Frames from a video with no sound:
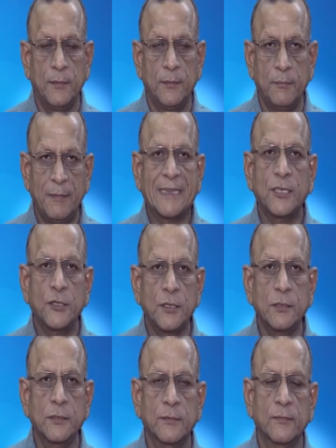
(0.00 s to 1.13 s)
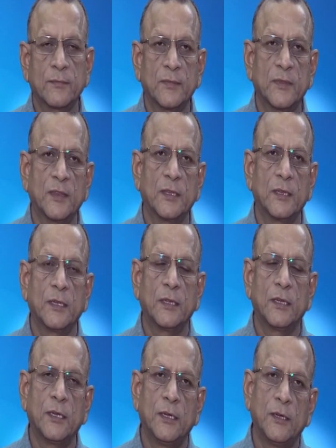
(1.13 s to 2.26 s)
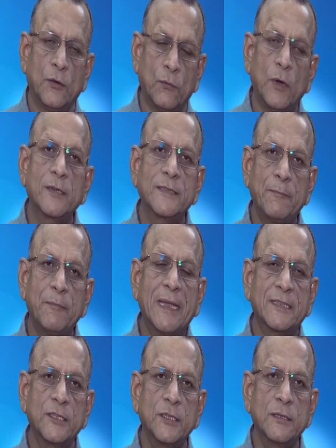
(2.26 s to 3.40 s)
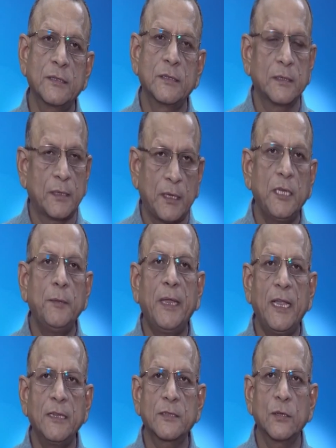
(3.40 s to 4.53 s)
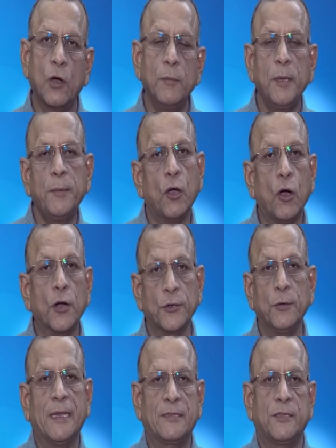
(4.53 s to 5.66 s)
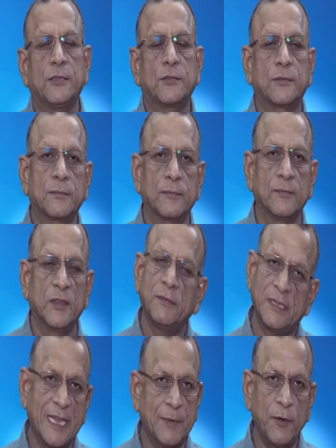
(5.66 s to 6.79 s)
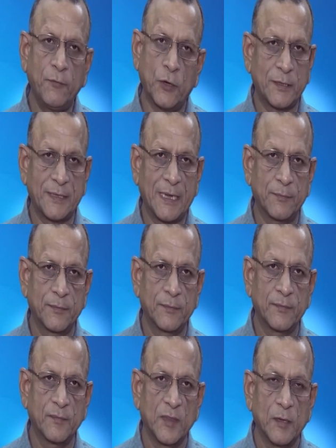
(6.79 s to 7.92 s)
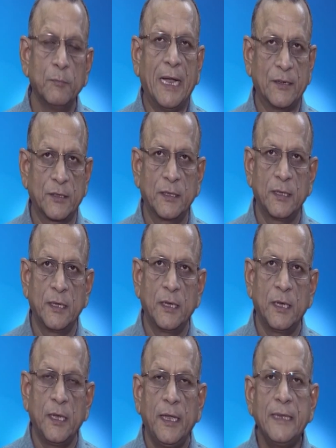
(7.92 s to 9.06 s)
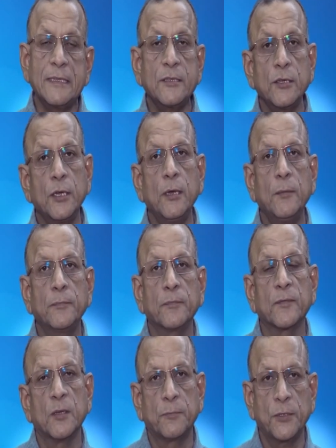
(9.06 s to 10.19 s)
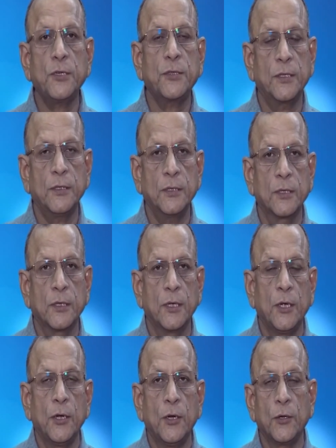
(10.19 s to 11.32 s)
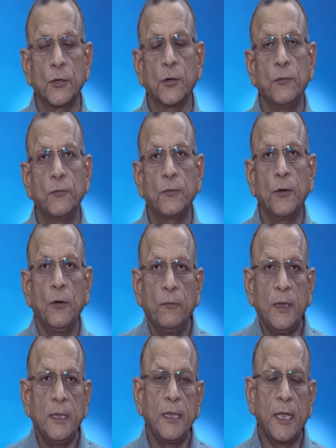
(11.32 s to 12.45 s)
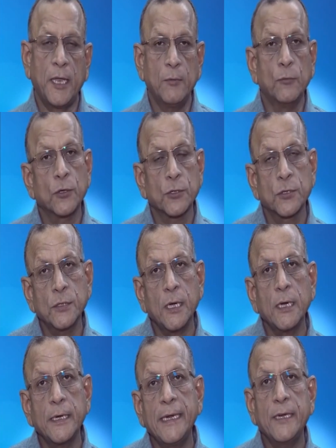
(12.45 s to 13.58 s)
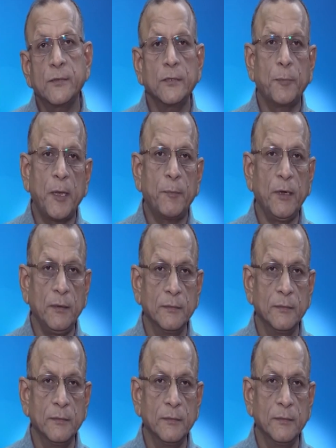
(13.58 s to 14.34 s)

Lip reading: messages, WhatsApp messages, emails, or maybe audio messages with the help of WhatsApp. But is it in a position to fulfill the emotional needs of the people?